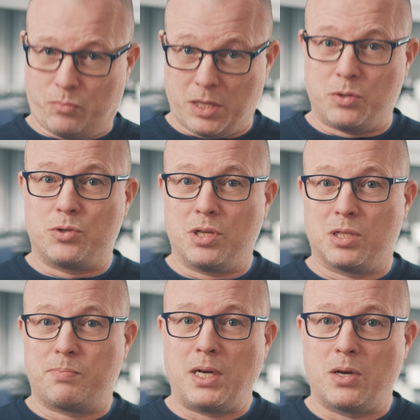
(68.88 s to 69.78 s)
when using
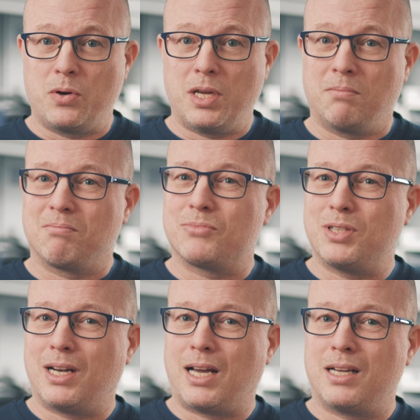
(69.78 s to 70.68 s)
spin coating,
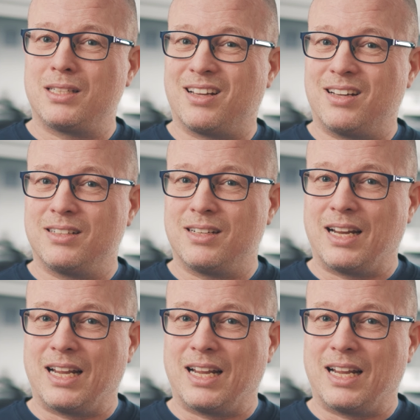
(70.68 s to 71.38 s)
relies on